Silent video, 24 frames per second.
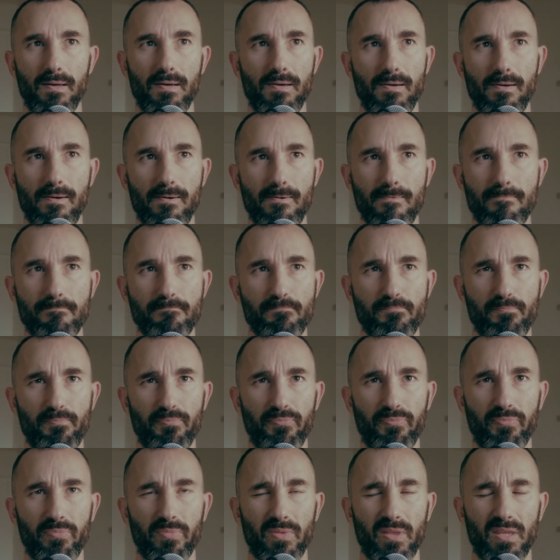
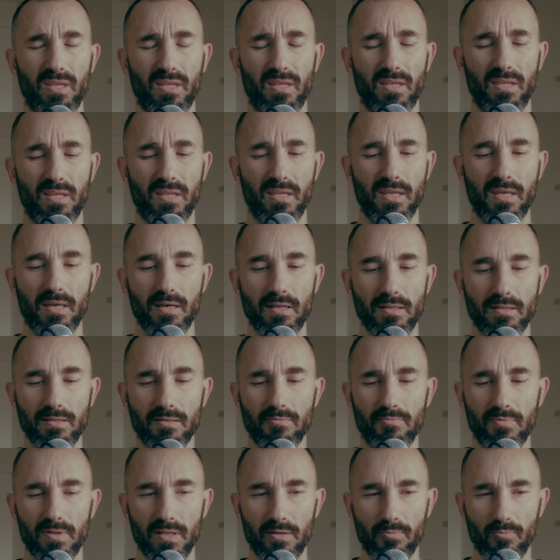it
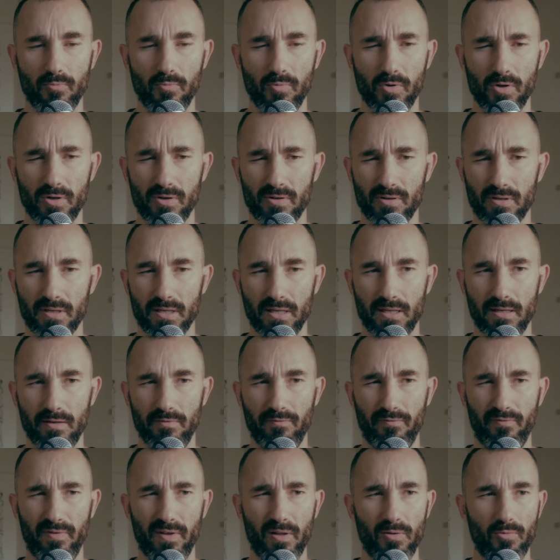didn't really work, and it
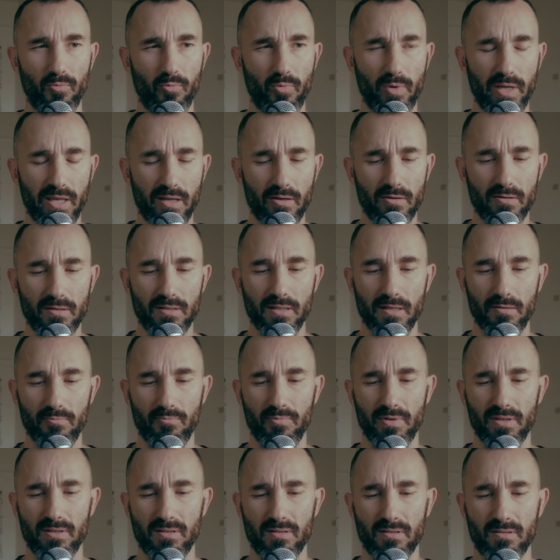felt weird. And
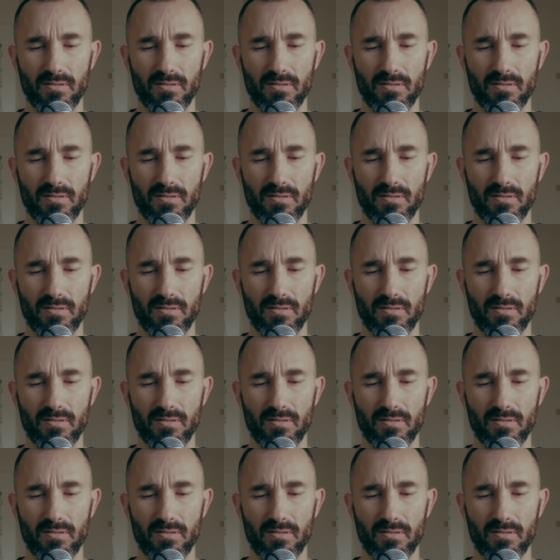we